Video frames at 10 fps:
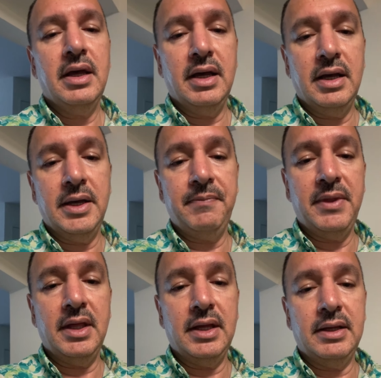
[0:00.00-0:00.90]

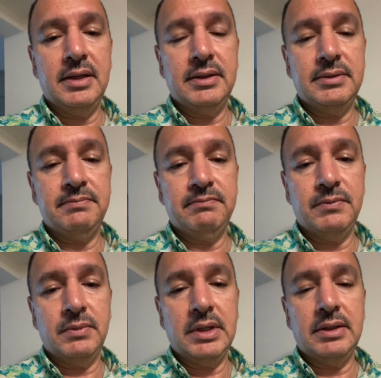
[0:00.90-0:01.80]

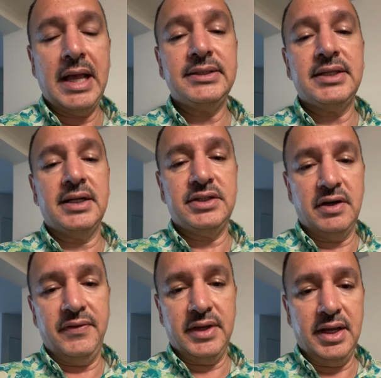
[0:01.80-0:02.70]
SSL
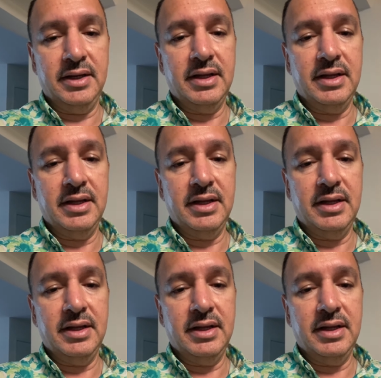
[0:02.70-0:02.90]
certificate,